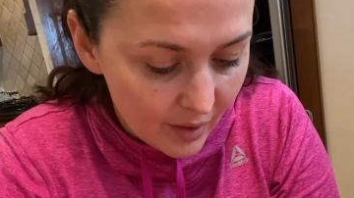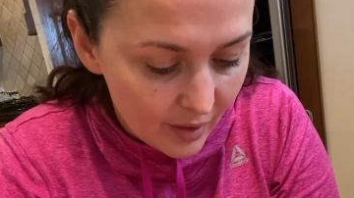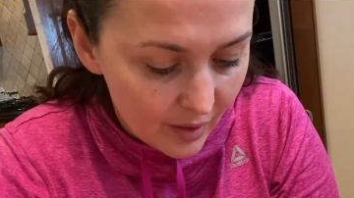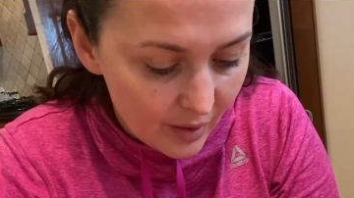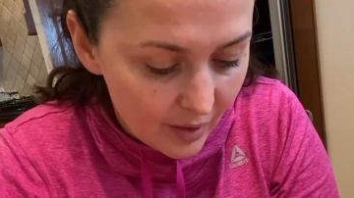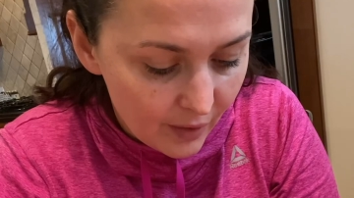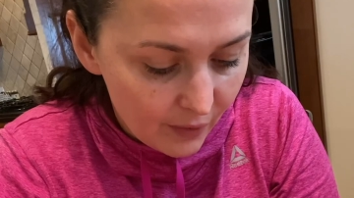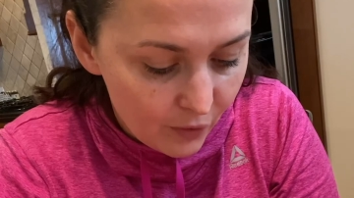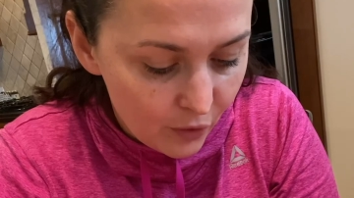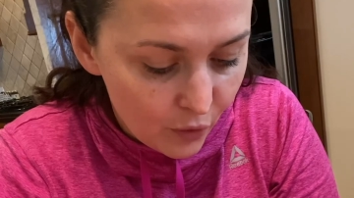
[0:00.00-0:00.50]

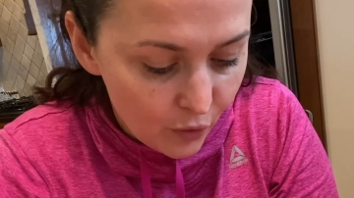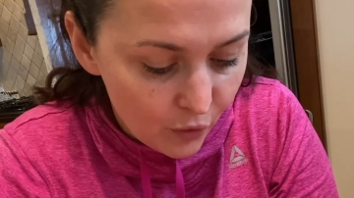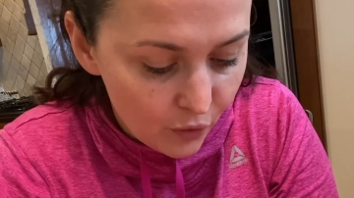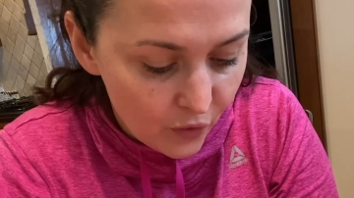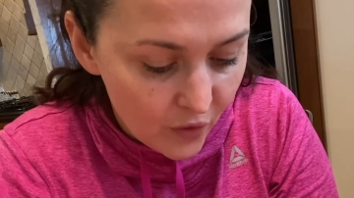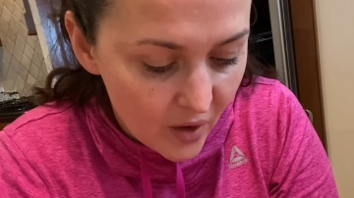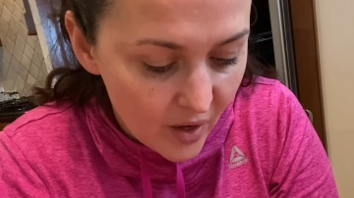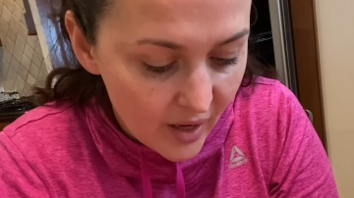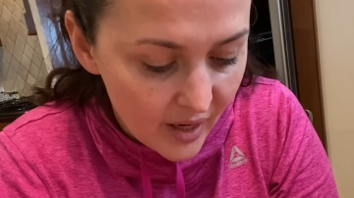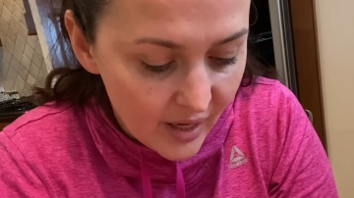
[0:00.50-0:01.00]
If you
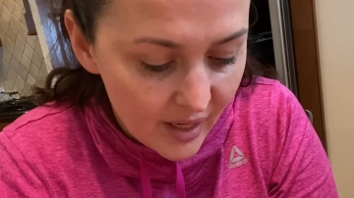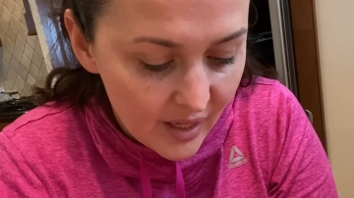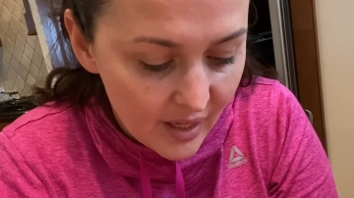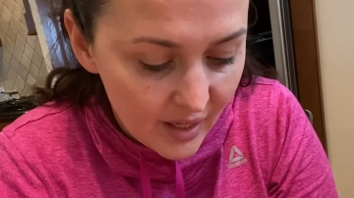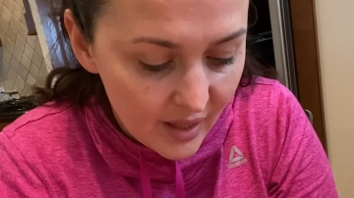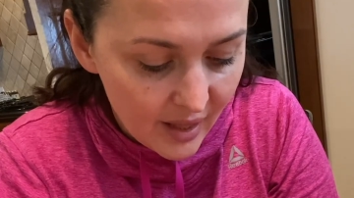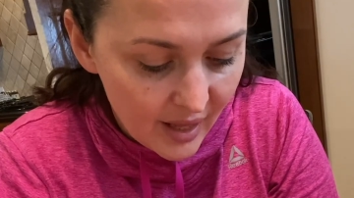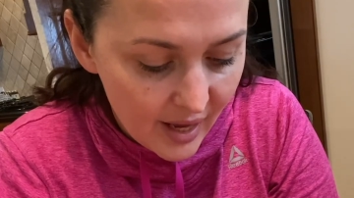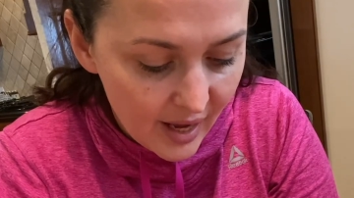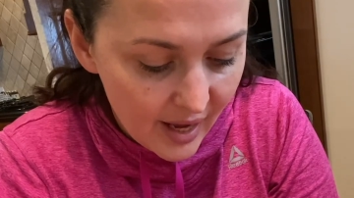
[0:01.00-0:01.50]
find
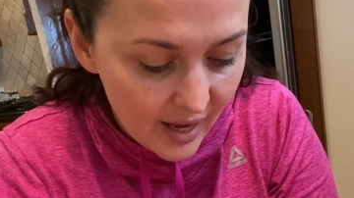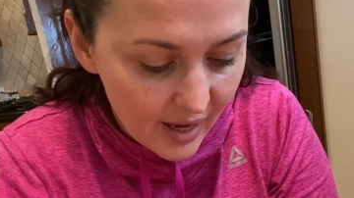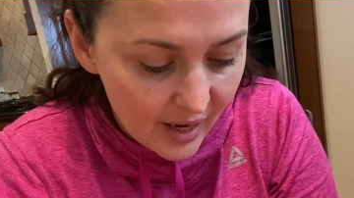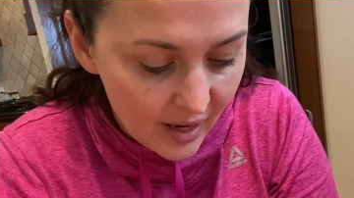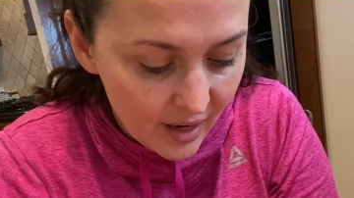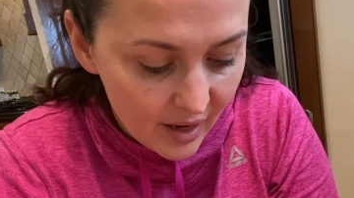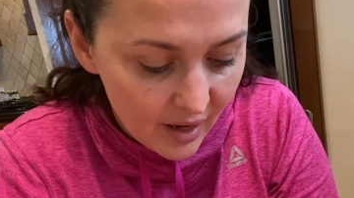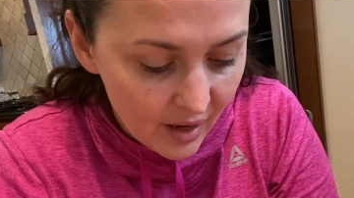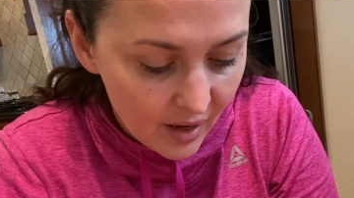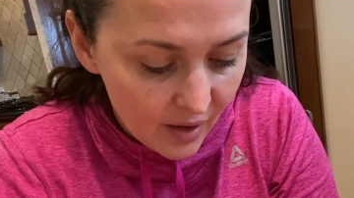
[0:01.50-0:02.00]
that
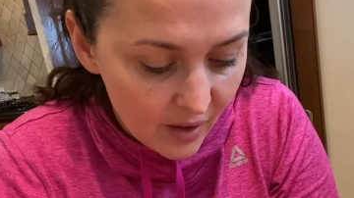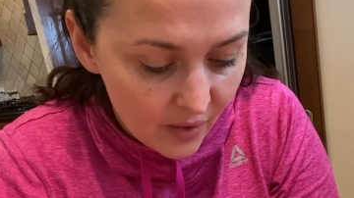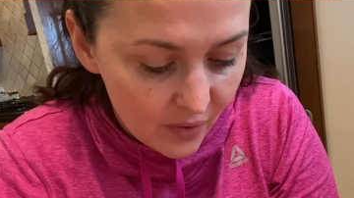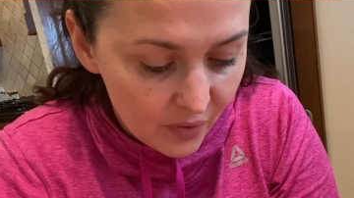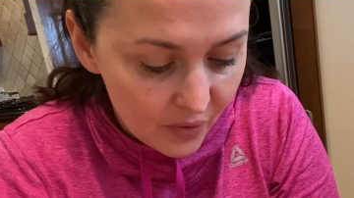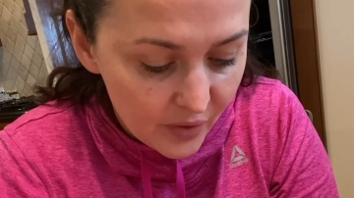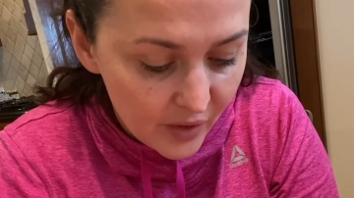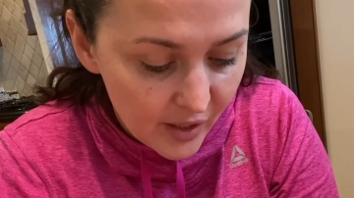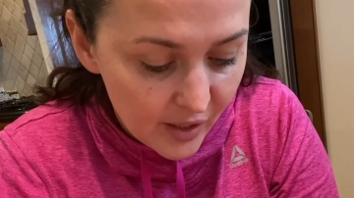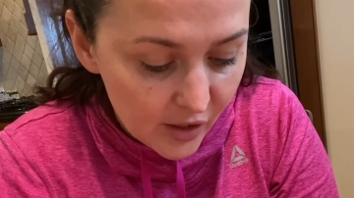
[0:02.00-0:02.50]

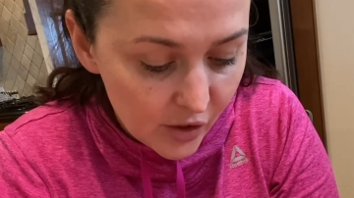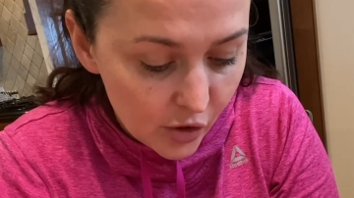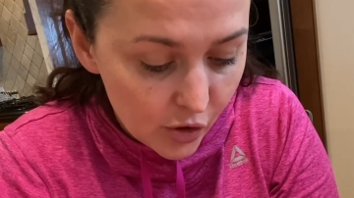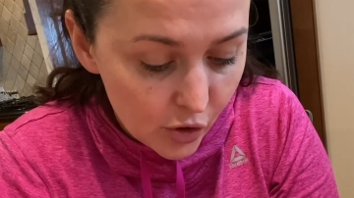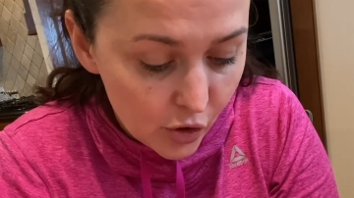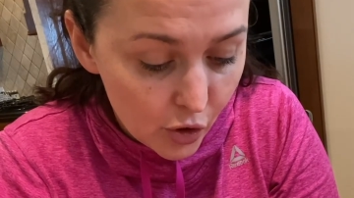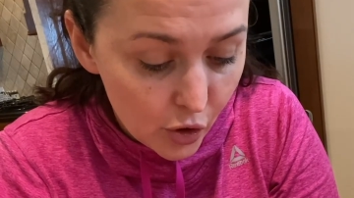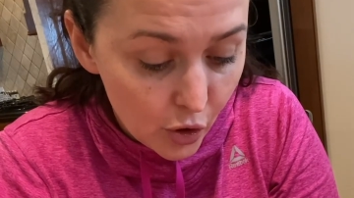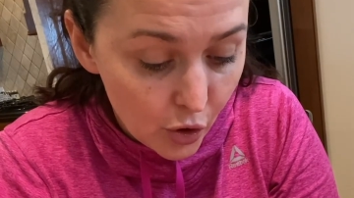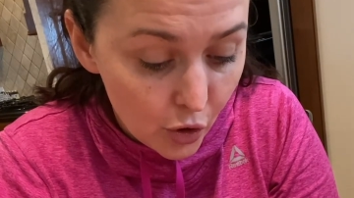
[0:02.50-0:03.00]
it's
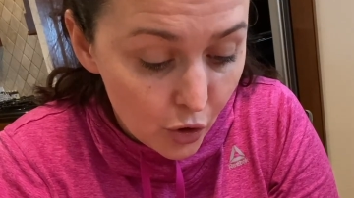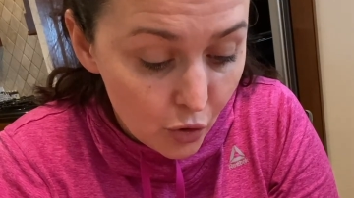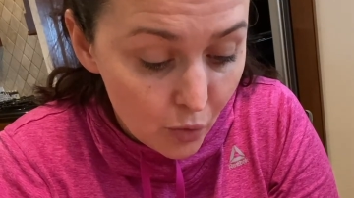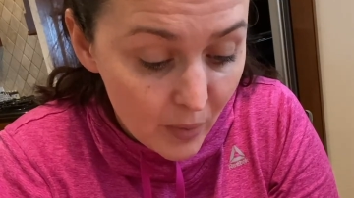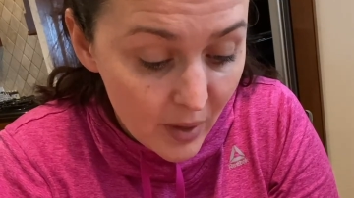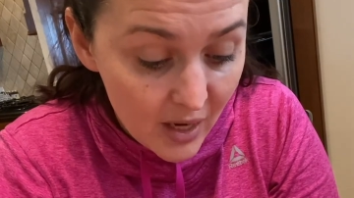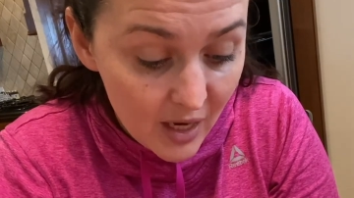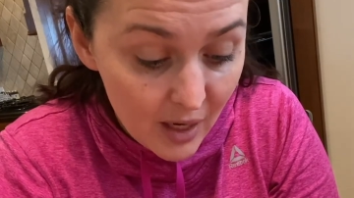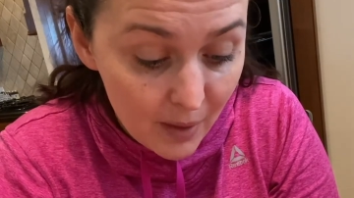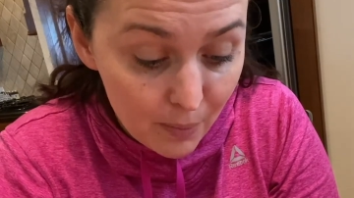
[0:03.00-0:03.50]
too
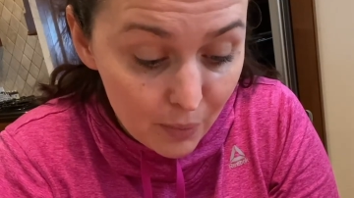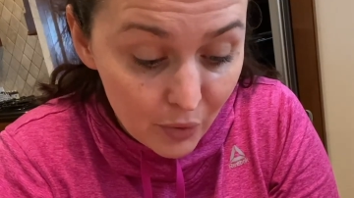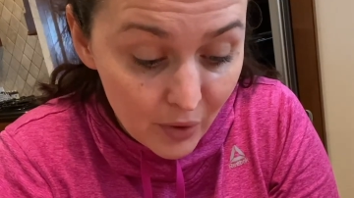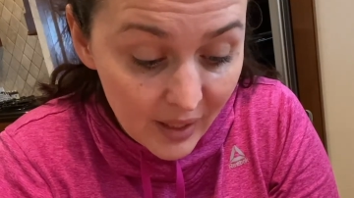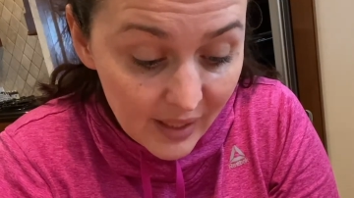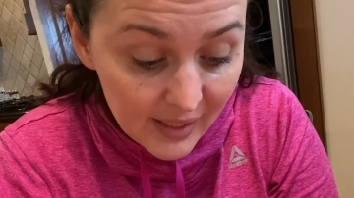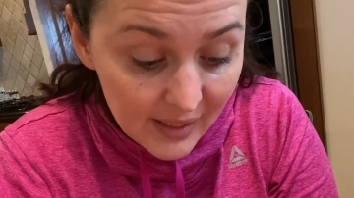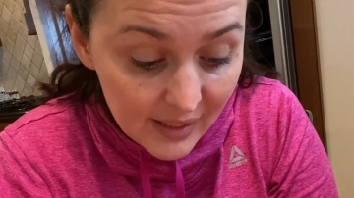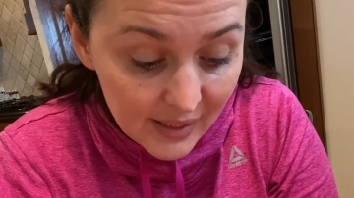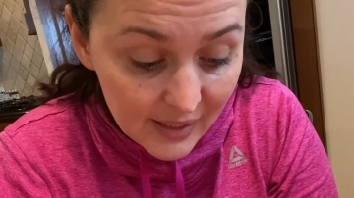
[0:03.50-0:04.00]
many
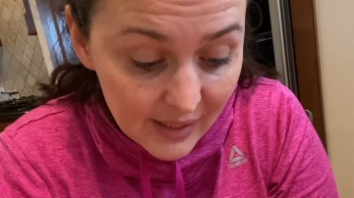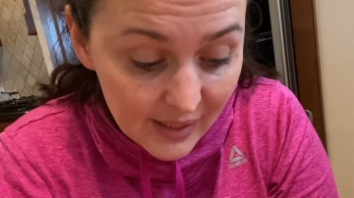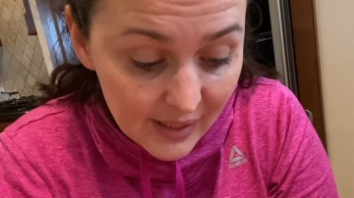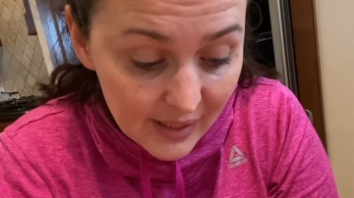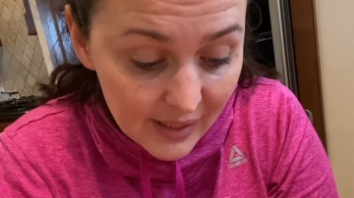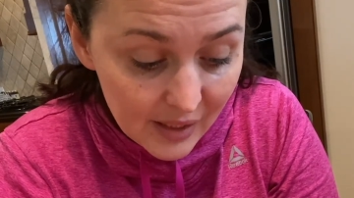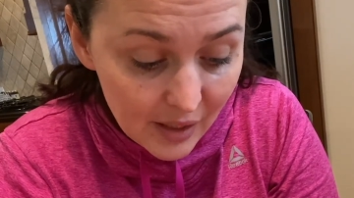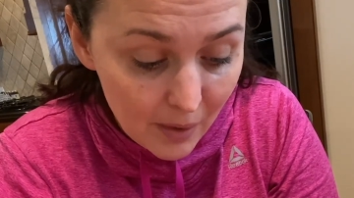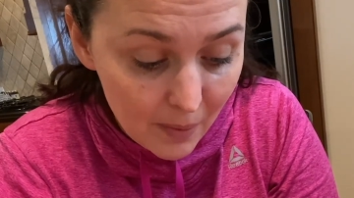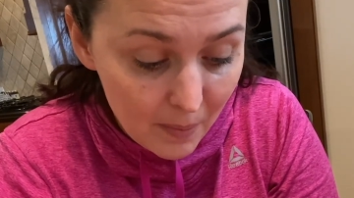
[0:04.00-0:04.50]
bracelets
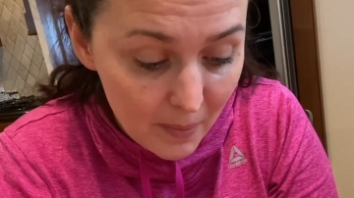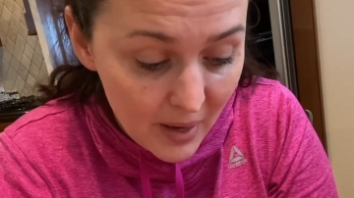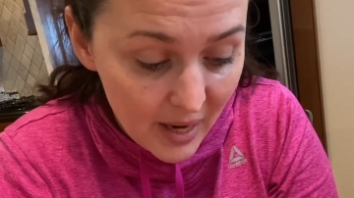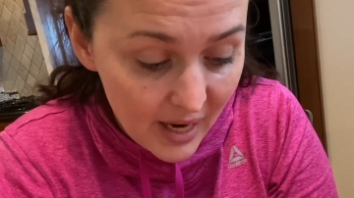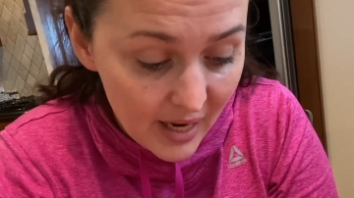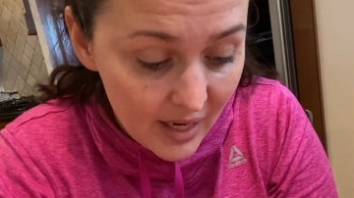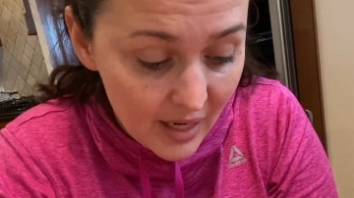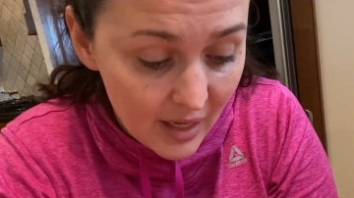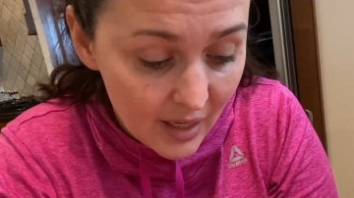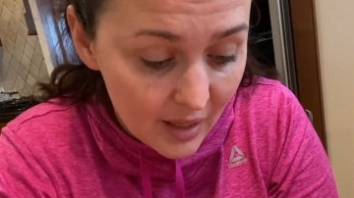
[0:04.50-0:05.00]
to
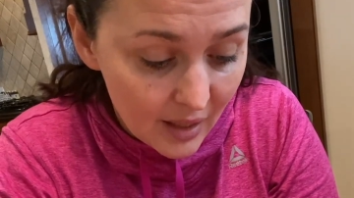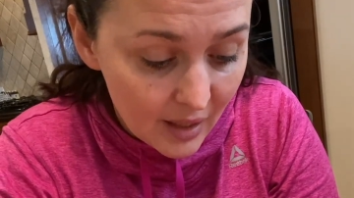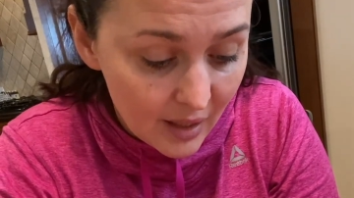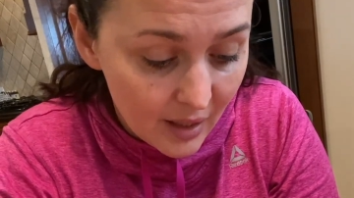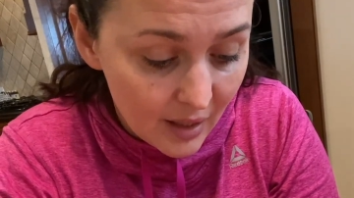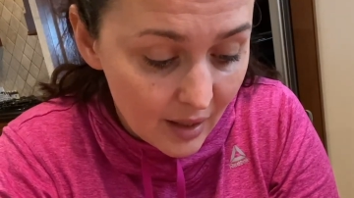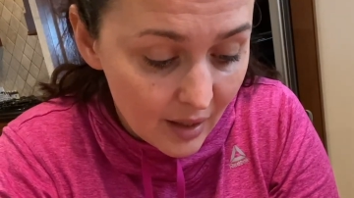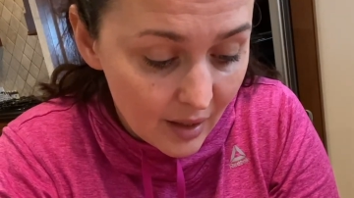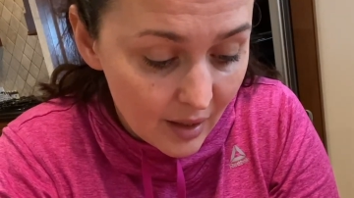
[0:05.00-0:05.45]
make,